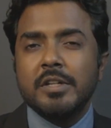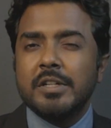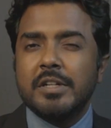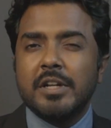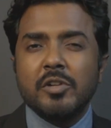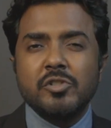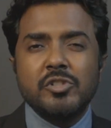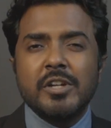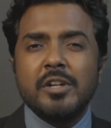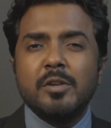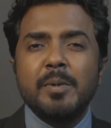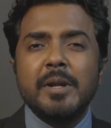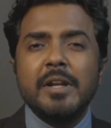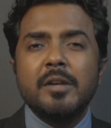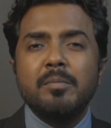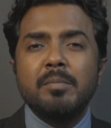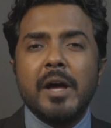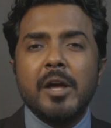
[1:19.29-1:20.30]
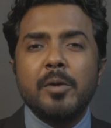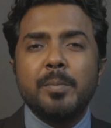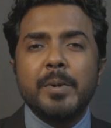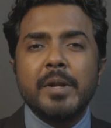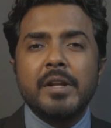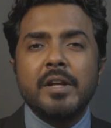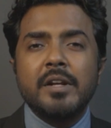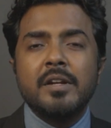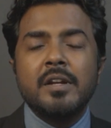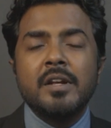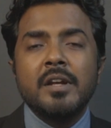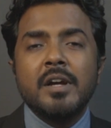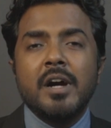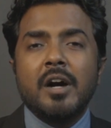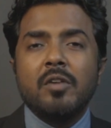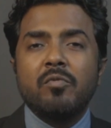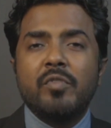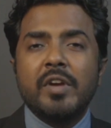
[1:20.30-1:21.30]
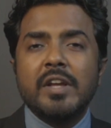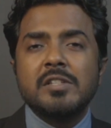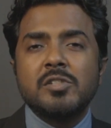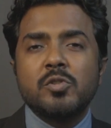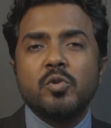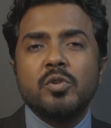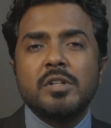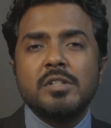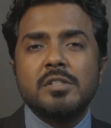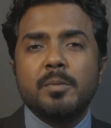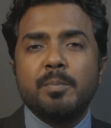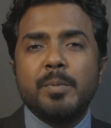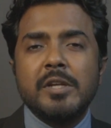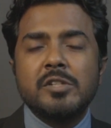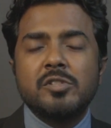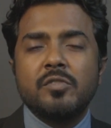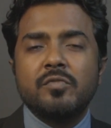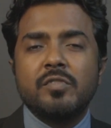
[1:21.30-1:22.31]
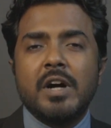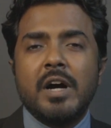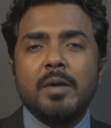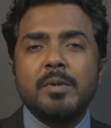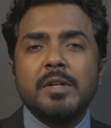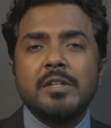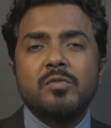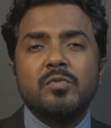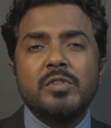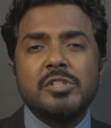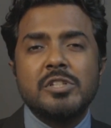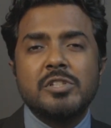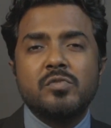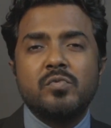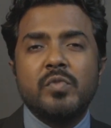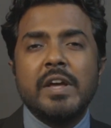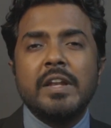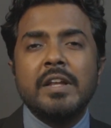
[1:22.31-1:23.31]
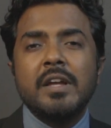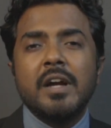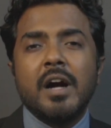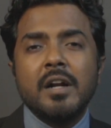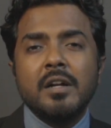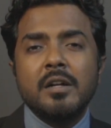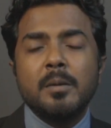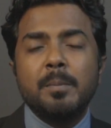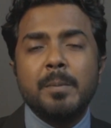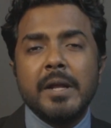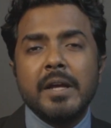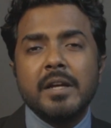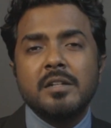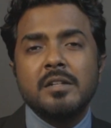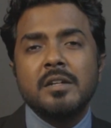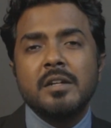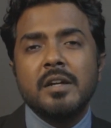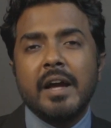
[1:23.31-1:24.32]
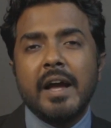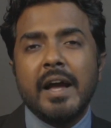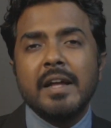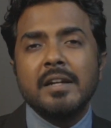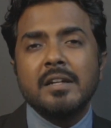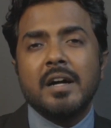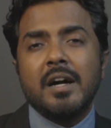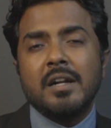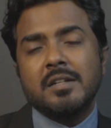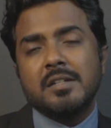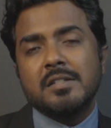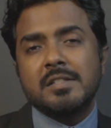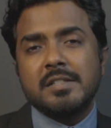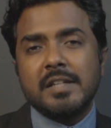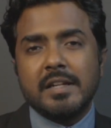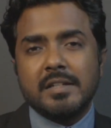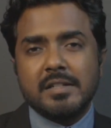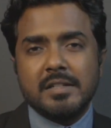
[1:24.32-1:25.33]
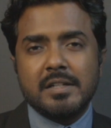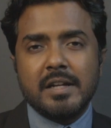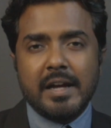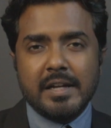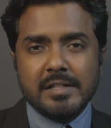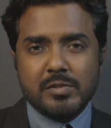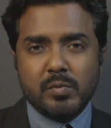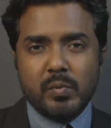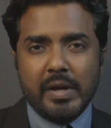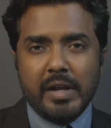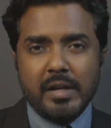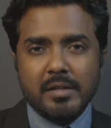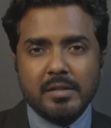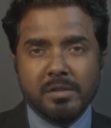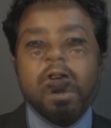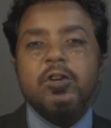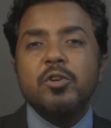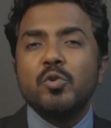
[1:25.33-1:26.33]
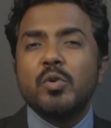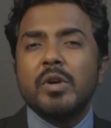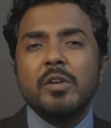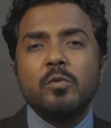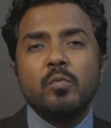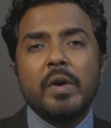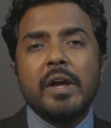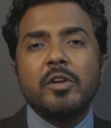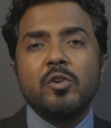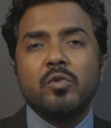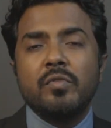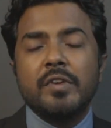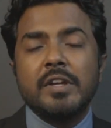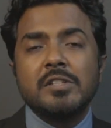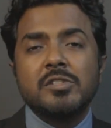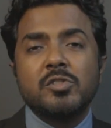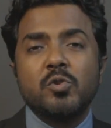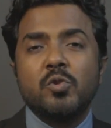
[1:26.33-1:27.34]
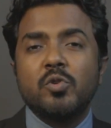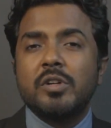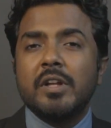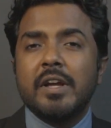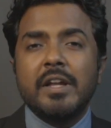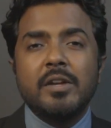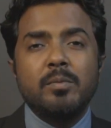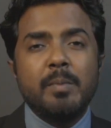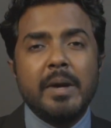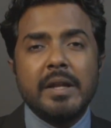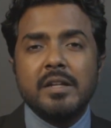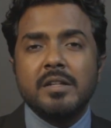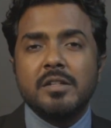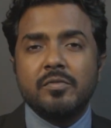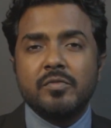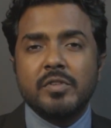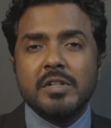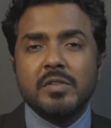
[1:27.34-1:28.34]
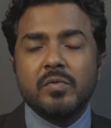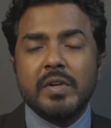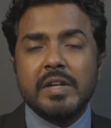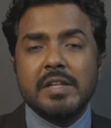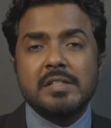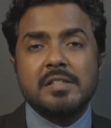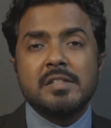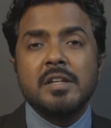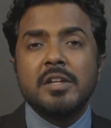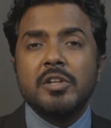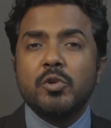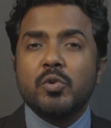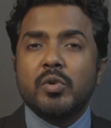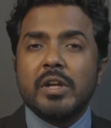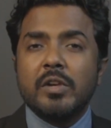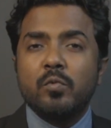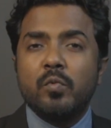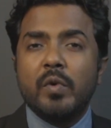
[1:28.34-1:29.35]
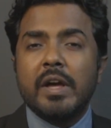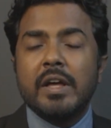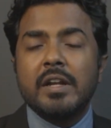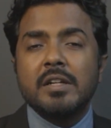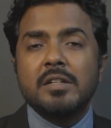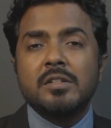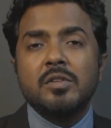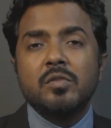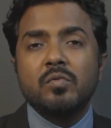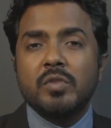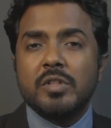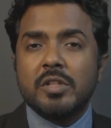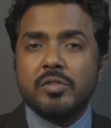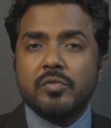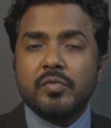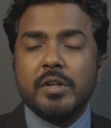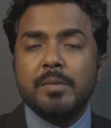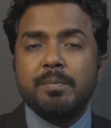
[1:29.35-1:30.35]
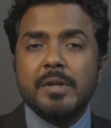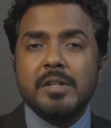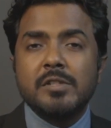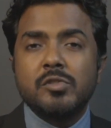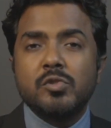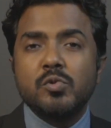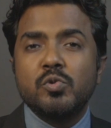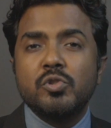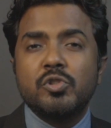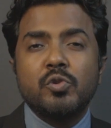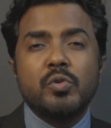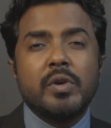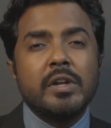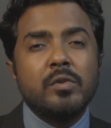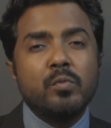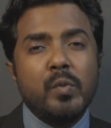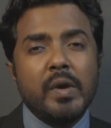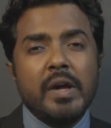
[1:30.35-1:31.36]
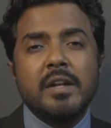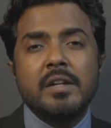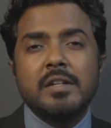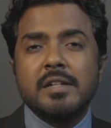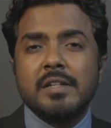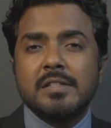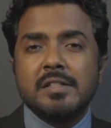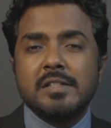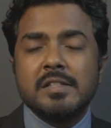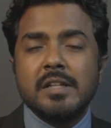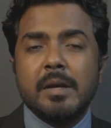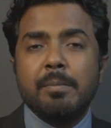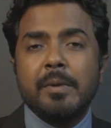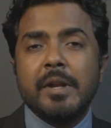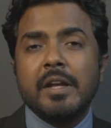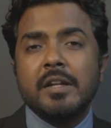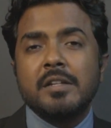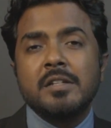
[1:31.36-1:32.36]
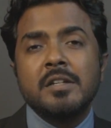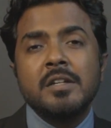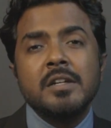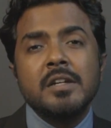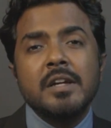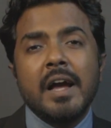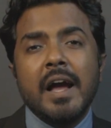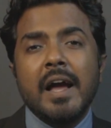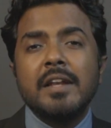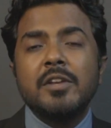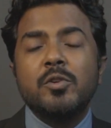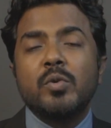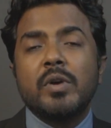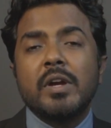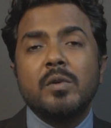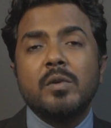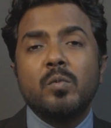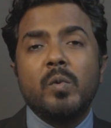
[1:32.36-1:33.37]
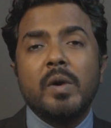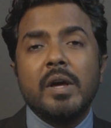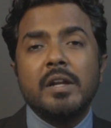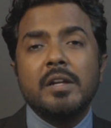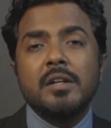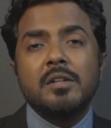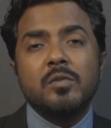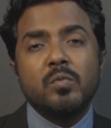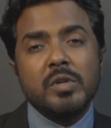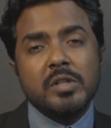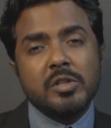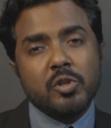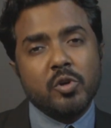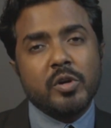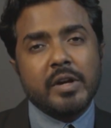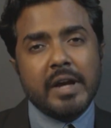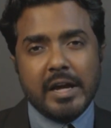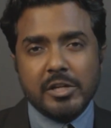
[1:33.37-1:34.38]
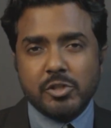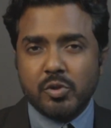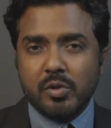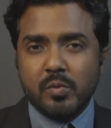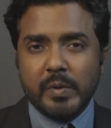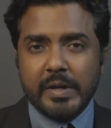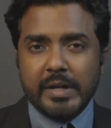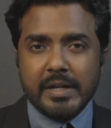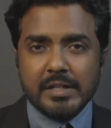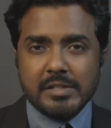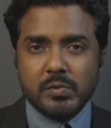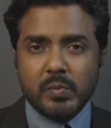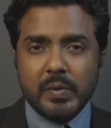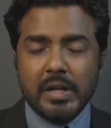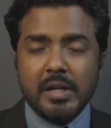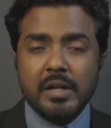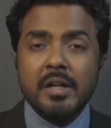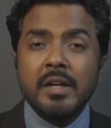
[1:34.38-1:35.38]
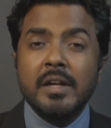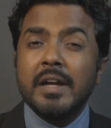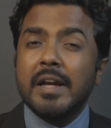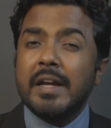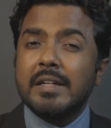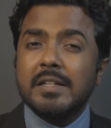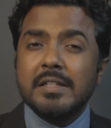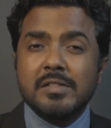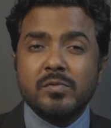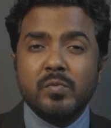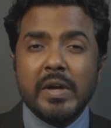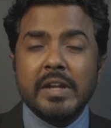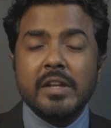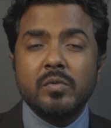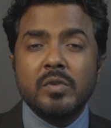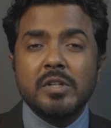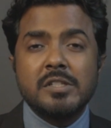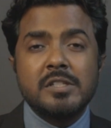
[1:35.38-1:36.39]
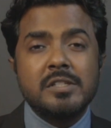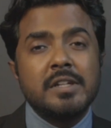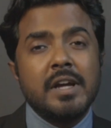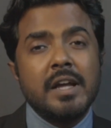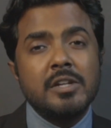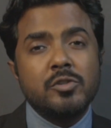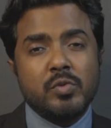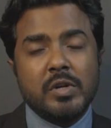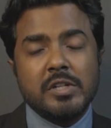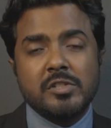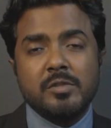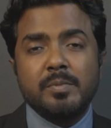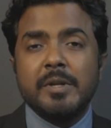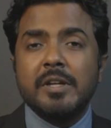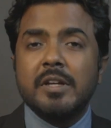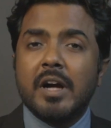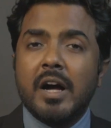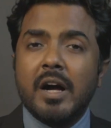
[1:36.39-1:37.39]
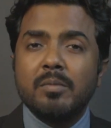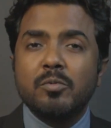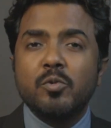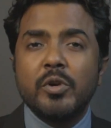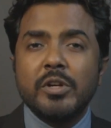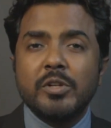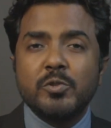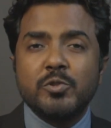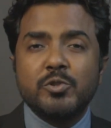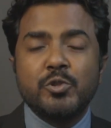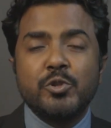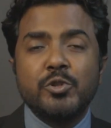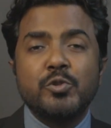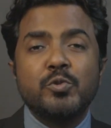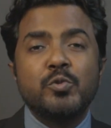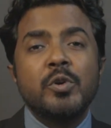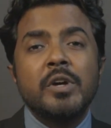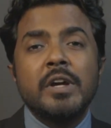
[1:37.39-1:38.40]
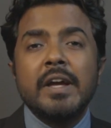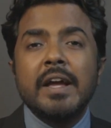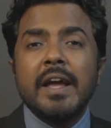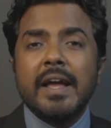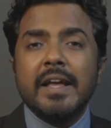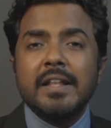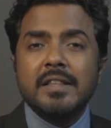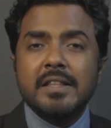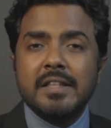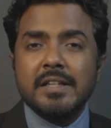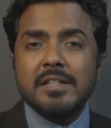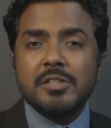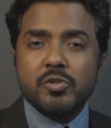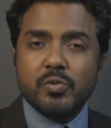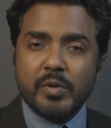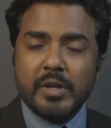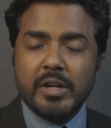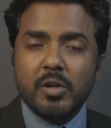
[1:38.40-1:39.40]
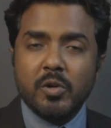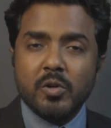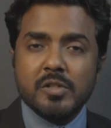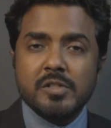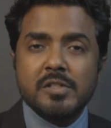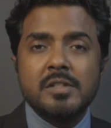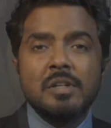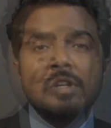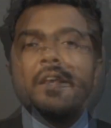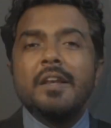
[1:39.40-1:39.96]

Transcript: Now gentlemen, in my opinion, a waistcoat is a piece of garment which is very underplayed and understated as well. You can wear your waistcoat in many different ways. You can wear it with a three-piece suit, you can wear it as a separate, and you can wear it with your casual wear as well. It is very versatile, trust me. I'm going to show you in these three looks.